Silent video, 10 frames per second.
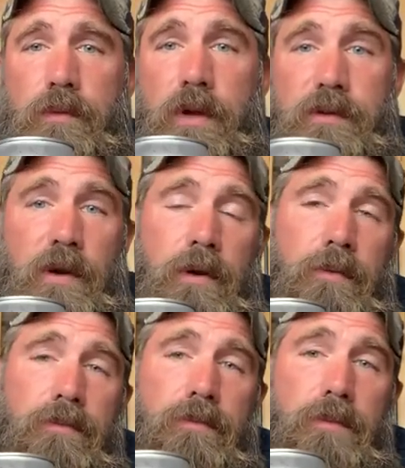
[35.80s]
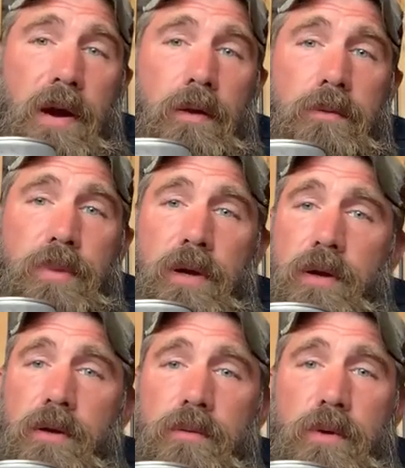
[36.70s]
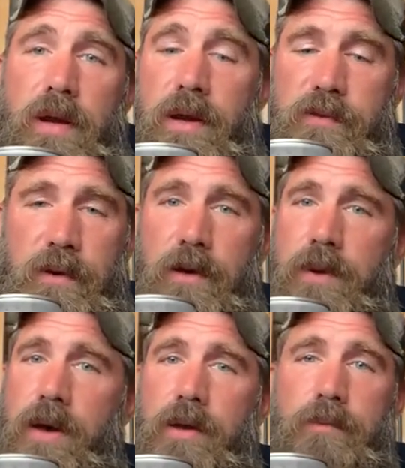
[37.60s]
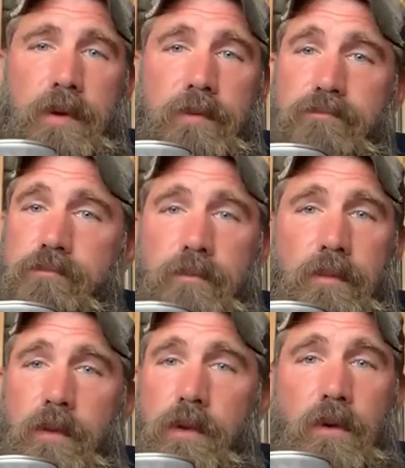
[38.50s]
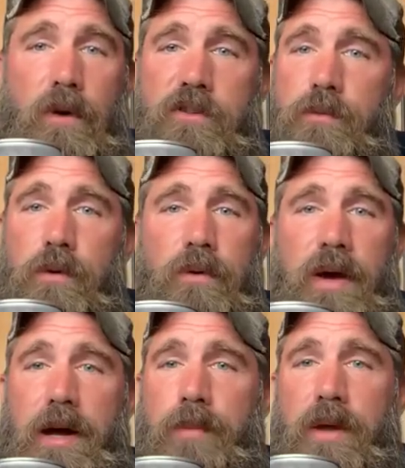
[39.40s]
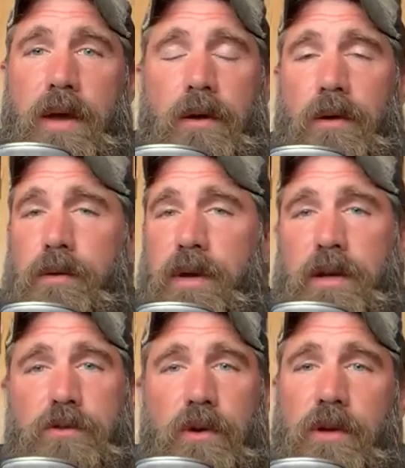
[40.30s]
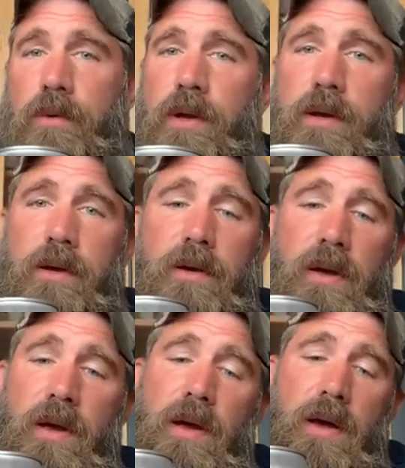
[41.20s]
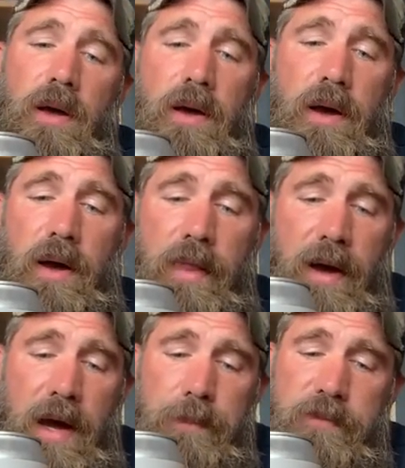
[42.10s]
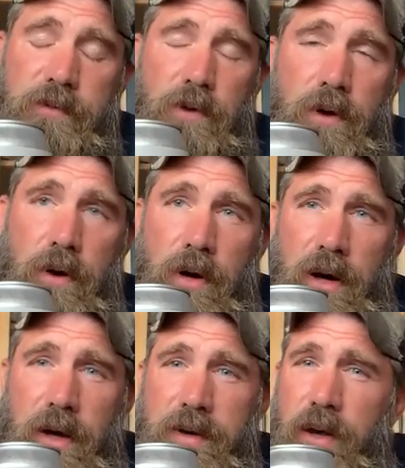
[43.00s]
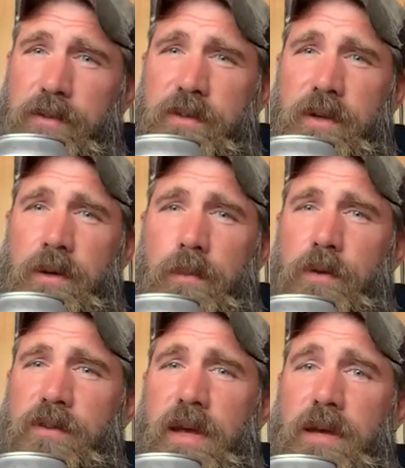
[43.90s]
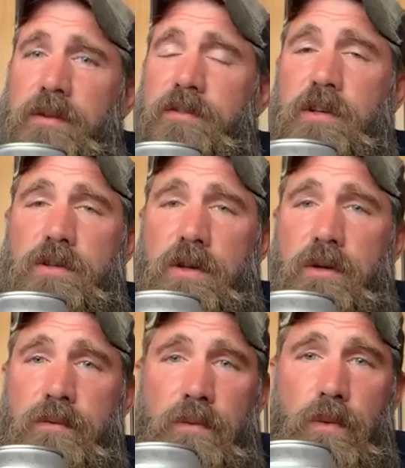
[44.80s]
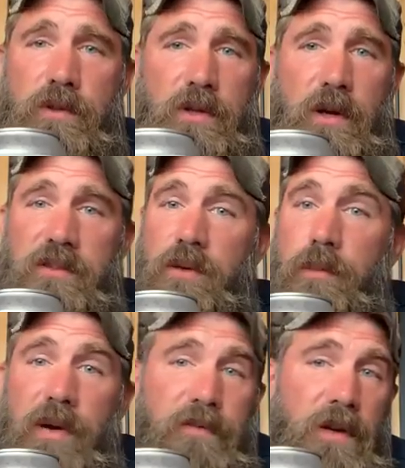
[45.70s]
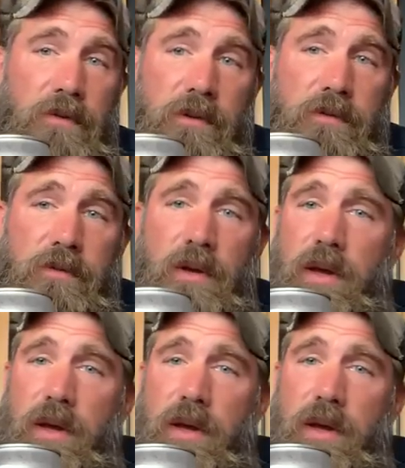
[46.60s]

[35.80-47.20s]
It's a Maryland beer. What can I say about it? But crushable IPA all day drinking right here. The hops are Nelson, Mosaic, and Citra, which are some of my favorites.